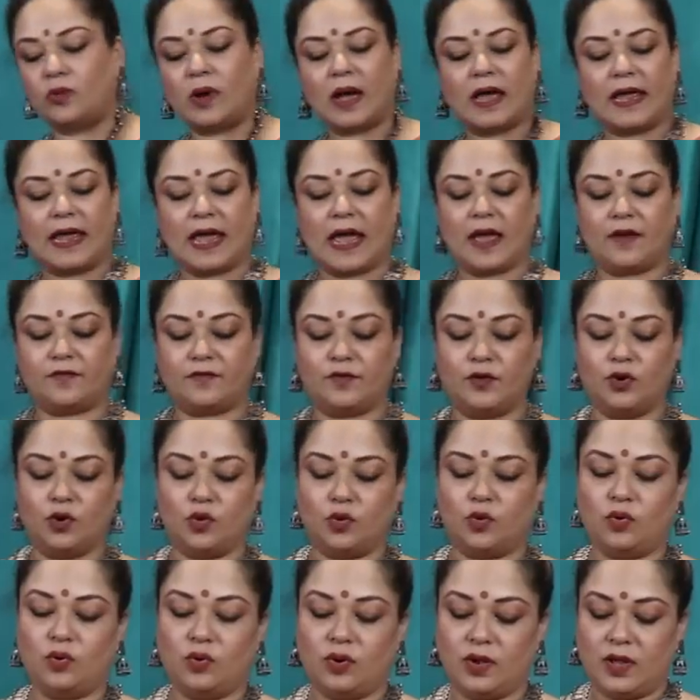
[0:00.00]
Though I have
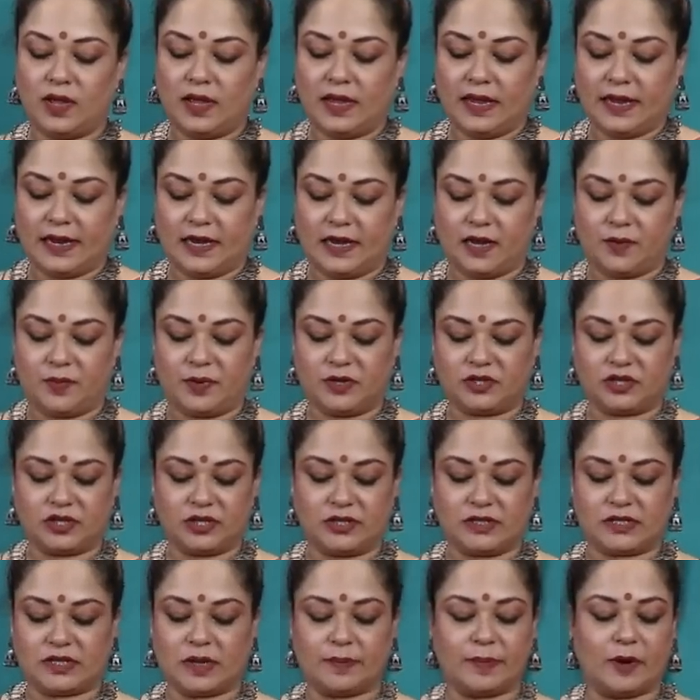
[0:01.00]
no
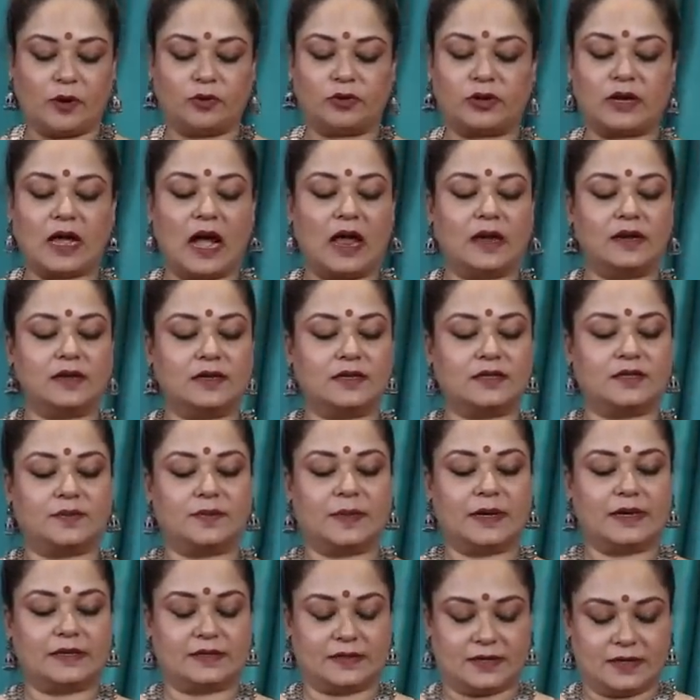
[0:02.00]
inhibitions about
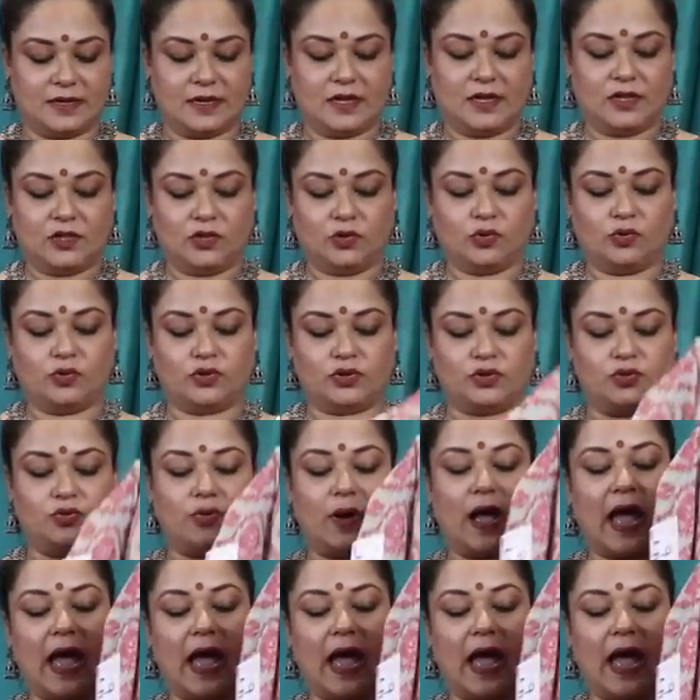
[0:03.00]
colors, but those who